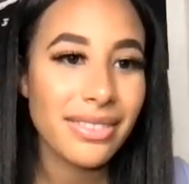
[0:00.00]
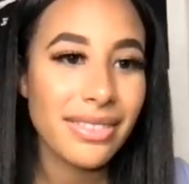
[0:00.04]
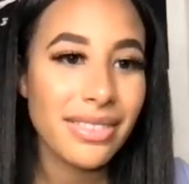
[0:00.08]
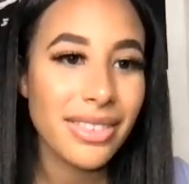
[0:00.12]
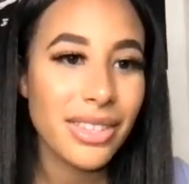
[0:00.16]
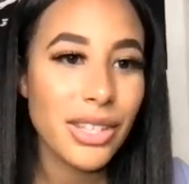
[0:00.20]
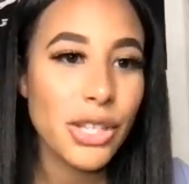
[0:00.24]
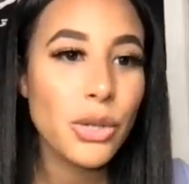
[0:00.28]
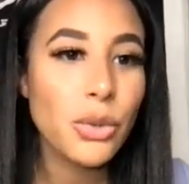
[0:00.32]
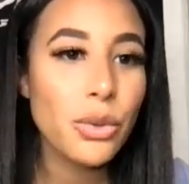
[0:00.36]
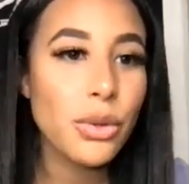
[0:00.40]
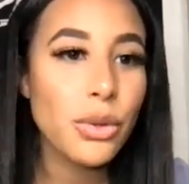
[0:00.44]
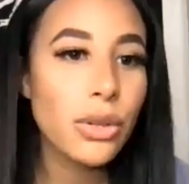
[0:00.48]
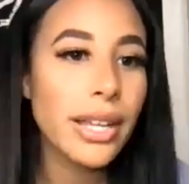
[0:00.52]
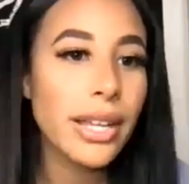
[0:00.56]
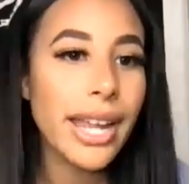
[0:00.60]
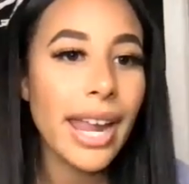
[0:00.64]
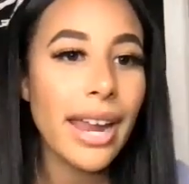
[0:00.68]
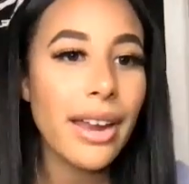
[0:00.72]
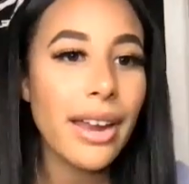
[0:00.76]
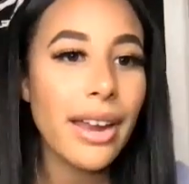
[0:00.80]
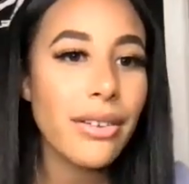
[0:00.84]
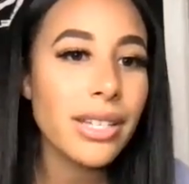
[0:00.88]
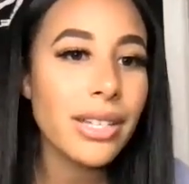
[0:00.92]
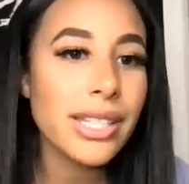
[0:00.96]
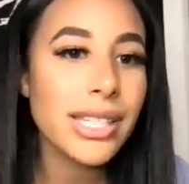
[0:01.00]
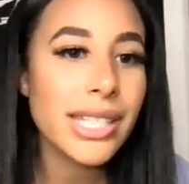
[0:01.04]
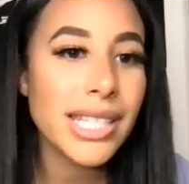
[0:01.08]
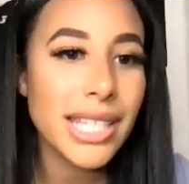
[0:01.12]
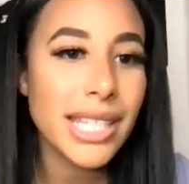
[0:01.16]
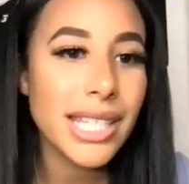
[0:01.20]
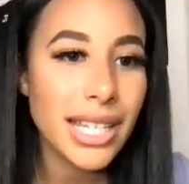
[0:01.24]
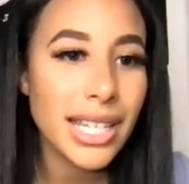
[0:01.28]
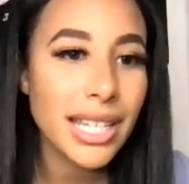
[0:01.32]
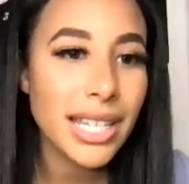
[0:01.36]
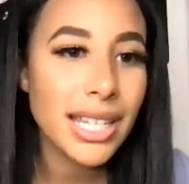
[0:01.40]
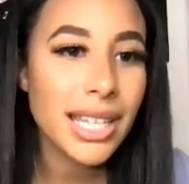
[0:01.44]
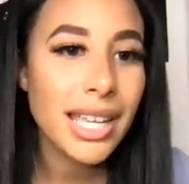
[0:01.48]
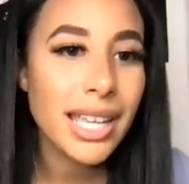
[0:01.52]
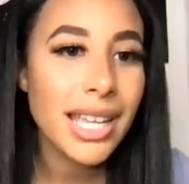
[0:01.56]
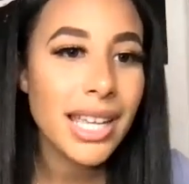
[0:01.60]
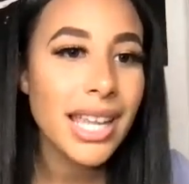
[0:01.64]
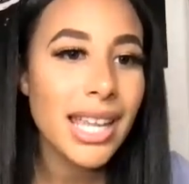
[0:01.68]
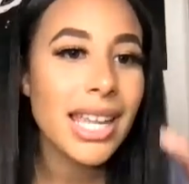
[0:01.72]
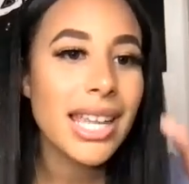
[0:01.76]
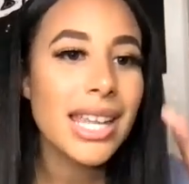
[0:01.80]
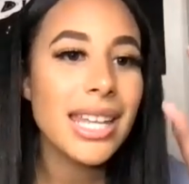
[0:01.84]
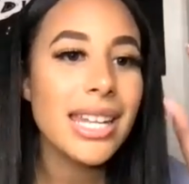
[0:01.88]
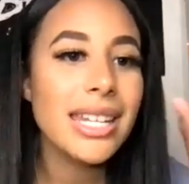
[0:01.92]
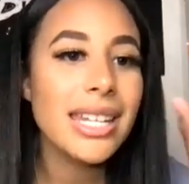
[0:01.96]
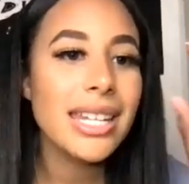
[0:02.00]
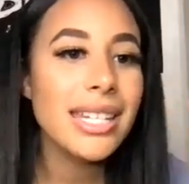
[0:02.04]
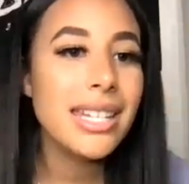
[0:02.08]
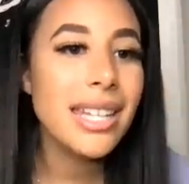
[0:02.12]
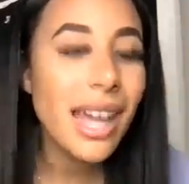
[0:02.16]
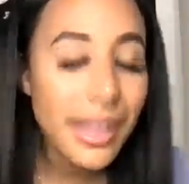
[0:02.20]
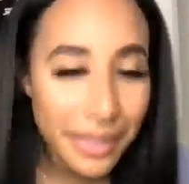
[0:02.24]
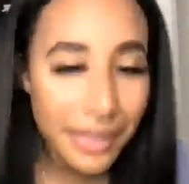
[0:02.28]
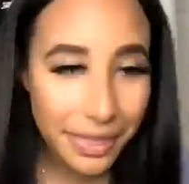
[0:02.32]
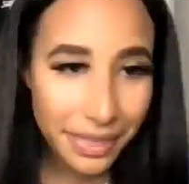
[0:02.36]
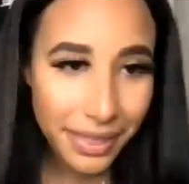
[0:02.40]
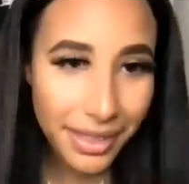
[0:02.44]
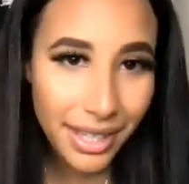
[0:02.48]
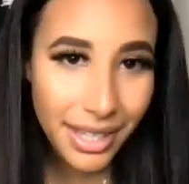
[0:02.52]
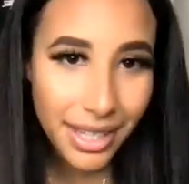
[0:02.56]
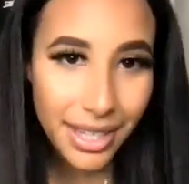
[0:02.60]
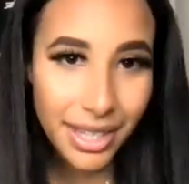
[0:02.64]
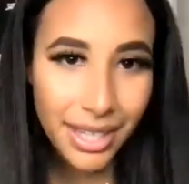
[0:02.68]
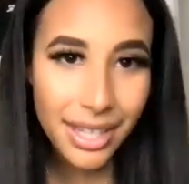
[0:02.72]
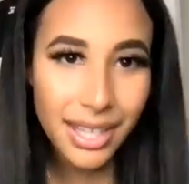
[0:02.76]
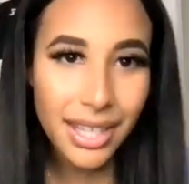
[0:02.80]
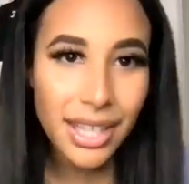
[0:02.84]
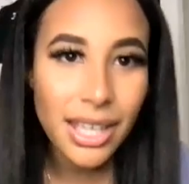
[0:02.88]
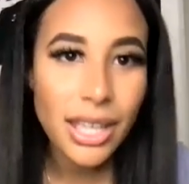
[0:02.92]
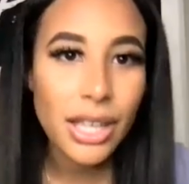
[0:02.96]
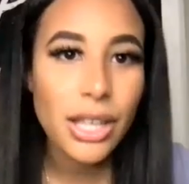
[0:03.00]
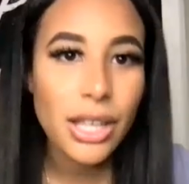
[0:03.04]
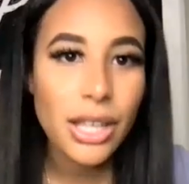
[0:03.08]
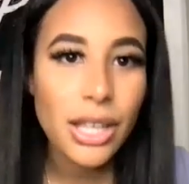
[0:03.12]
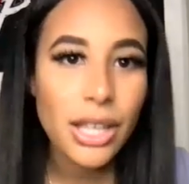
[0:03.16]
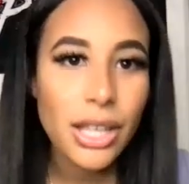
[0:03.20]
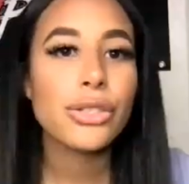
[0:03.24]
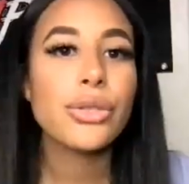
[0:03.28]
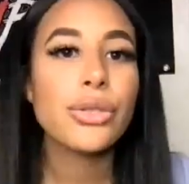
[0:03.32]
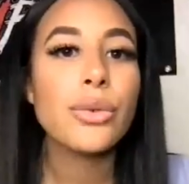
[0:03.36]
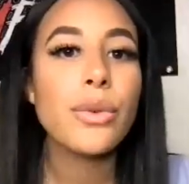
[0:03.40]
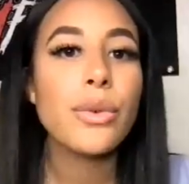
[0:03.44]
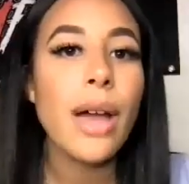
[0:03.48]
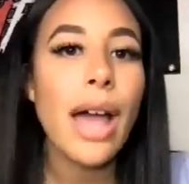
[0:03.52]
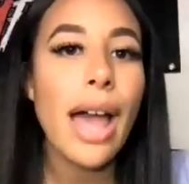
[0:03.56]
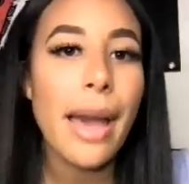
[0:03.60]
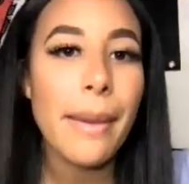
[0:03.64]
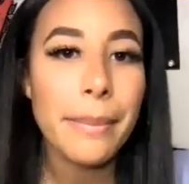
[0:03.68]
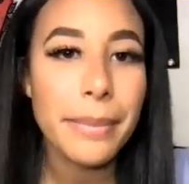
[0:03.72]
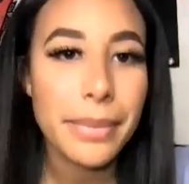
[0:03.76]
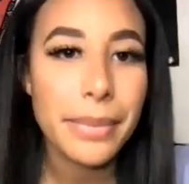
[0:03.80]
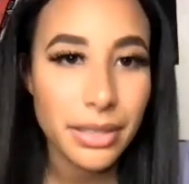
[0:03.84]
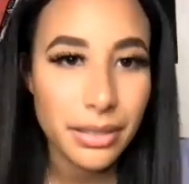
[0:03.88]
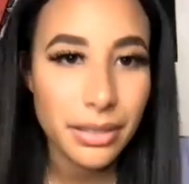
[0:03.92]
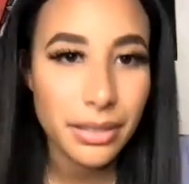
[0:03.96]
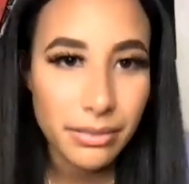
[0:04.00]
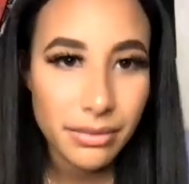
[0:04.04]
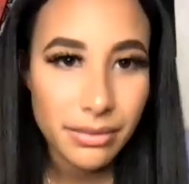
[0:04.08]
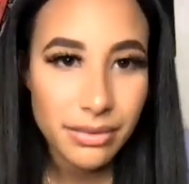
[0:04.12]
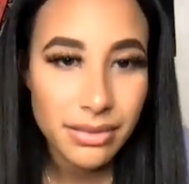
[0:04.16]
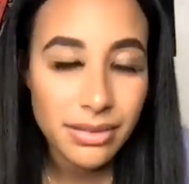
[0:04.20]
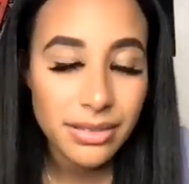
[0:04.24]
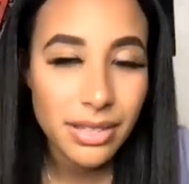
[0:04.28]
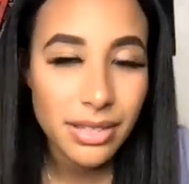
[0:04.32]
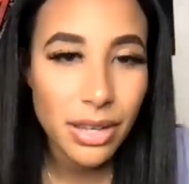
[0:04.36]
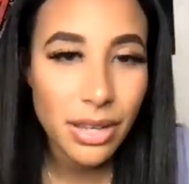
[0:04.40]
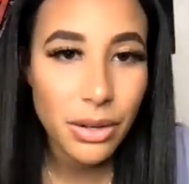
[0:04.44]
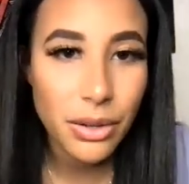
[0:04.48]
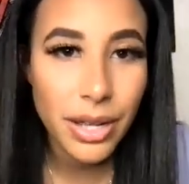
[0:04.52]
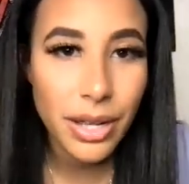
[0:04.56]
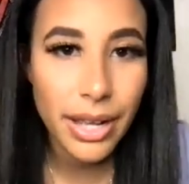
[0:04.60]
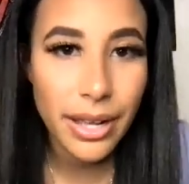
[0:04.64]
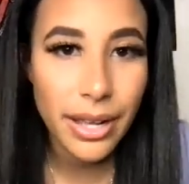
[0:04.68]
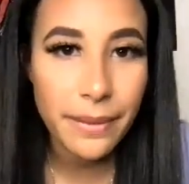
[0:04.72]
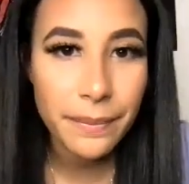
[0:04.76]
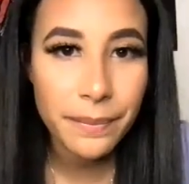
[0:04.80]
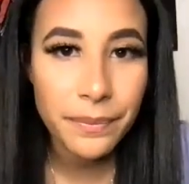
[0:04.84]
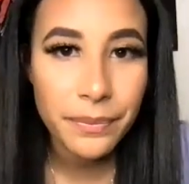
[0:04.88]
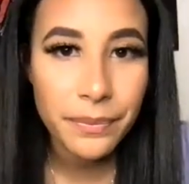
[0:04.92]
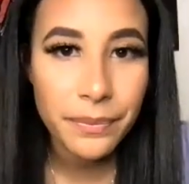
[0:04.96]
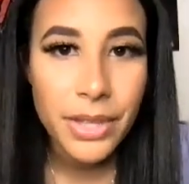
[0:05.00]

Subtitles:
You will guarantee nothing to happen, okay?